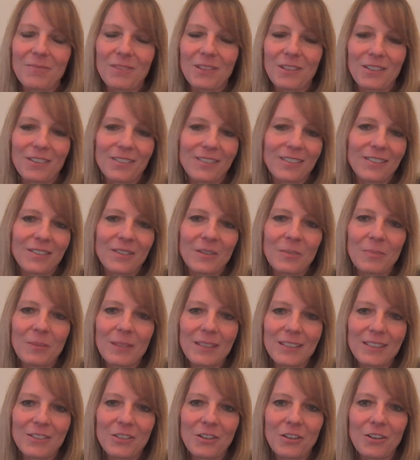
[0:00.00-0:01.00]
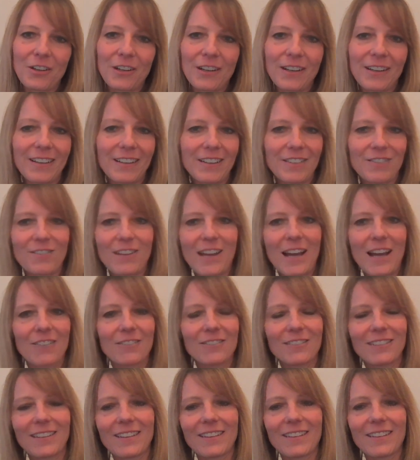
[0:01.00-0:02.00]
Because it's a bit turning it
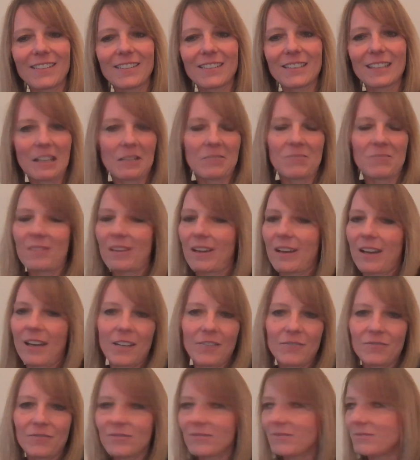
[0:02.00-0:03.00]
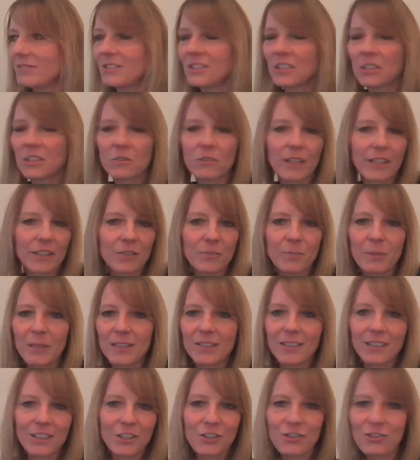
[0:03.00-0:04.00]
around, and I have zero
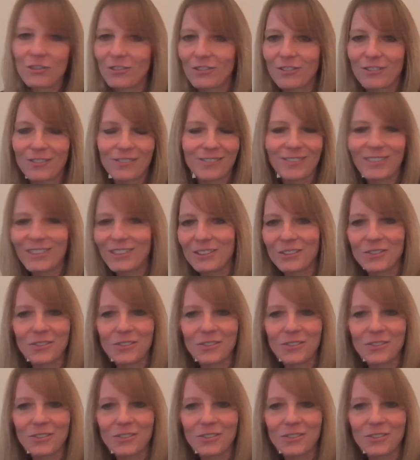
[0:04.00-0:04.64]
expectation,